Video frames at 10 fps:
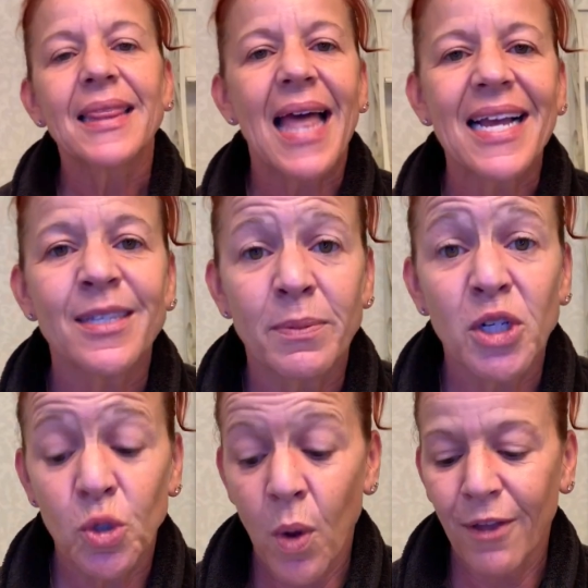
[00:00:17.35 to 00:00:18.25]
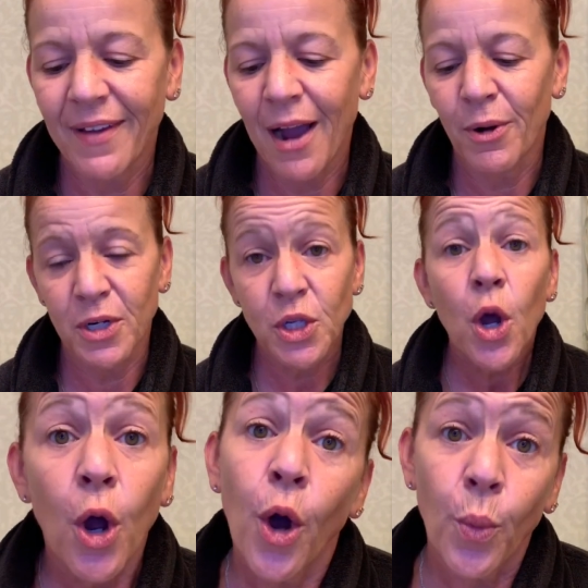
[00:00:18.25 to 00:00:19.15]
Lasts up to 12 hours.
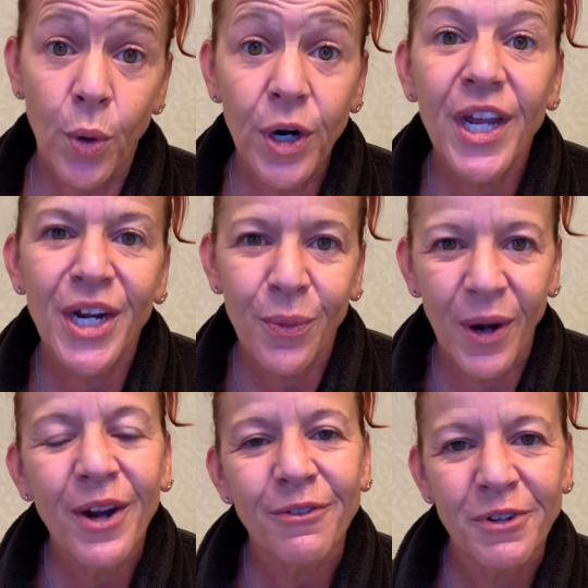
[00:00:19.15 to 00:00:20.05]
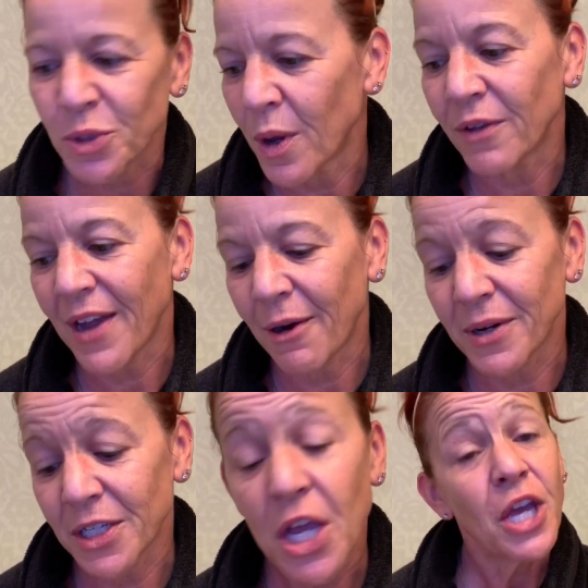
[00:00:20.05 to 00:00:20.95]
Oh, we're gonna wear it for 12
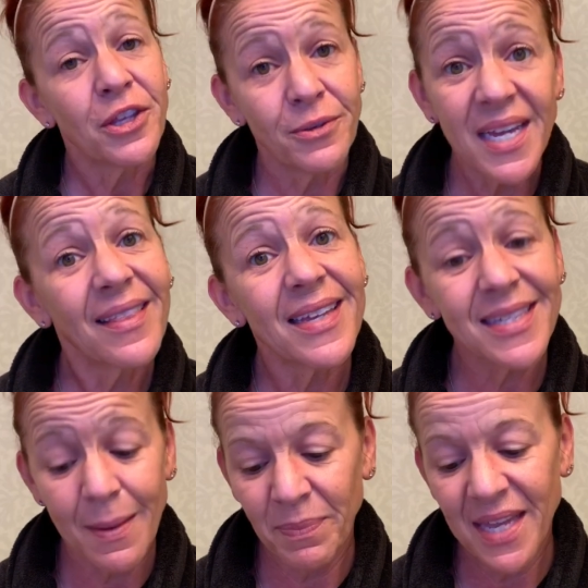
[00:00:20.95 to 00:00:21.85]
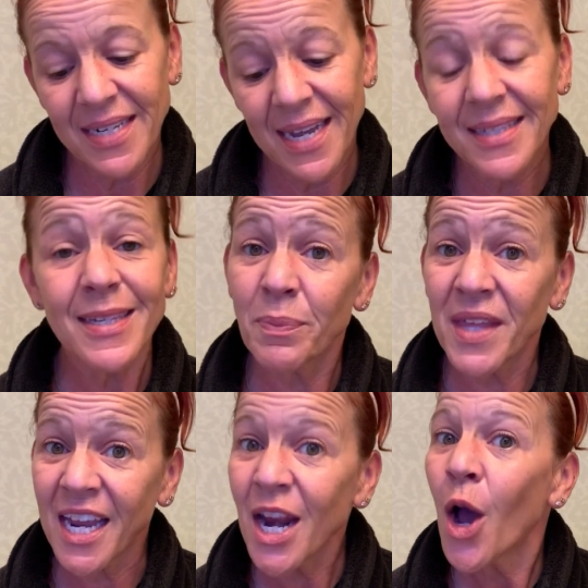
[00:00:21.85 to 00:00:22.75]
hours. You tell us something does
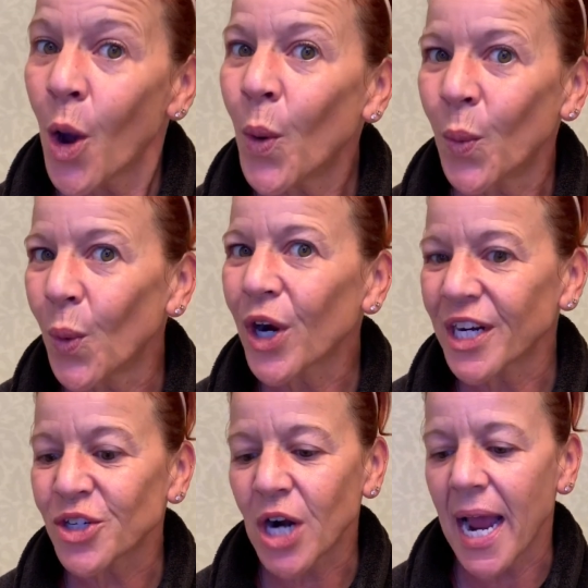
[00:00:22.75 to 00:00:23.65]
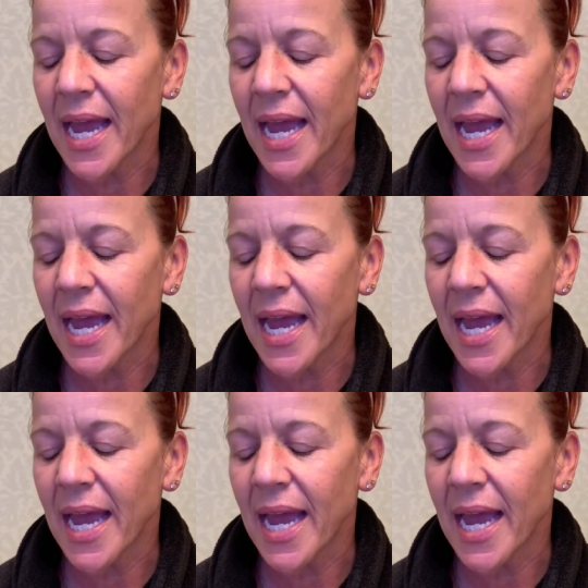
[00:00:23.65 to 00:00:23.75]
something, we're gonna try